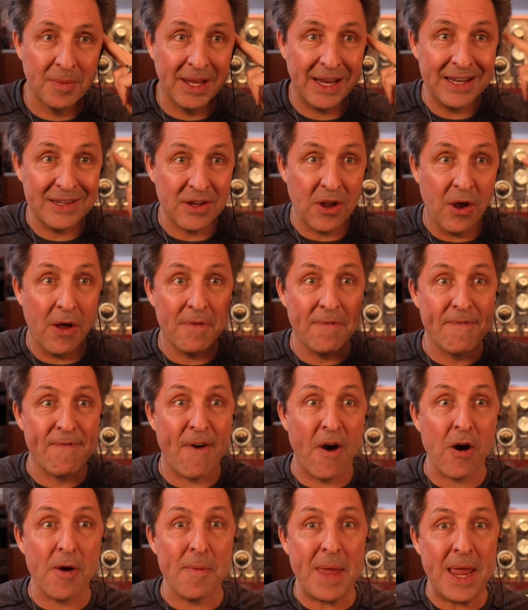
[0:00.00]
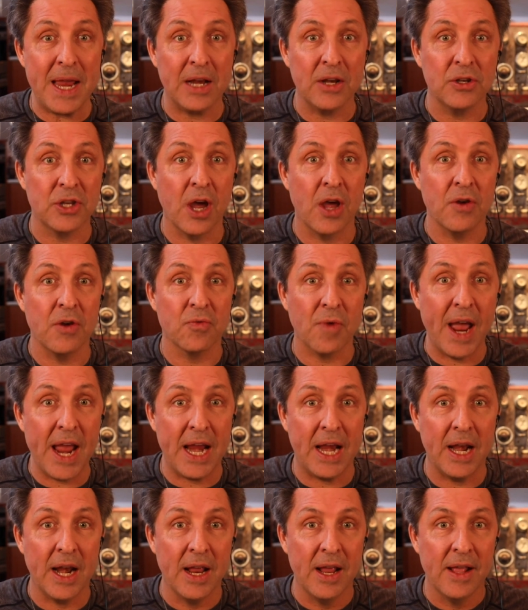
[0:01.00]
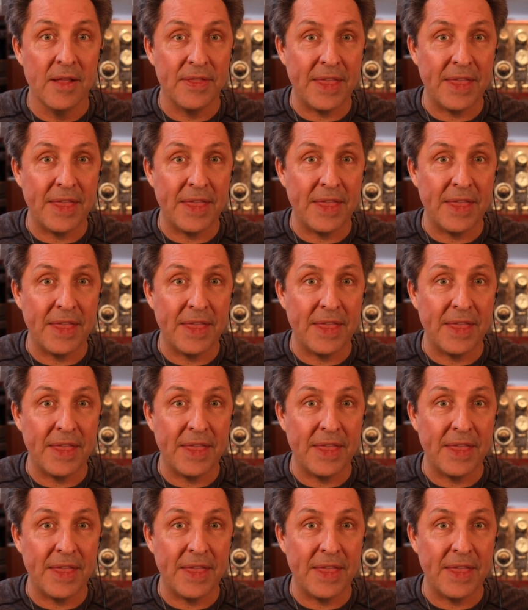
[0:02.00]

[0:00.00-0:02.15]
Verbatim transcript: I'm like, it's called farming done right.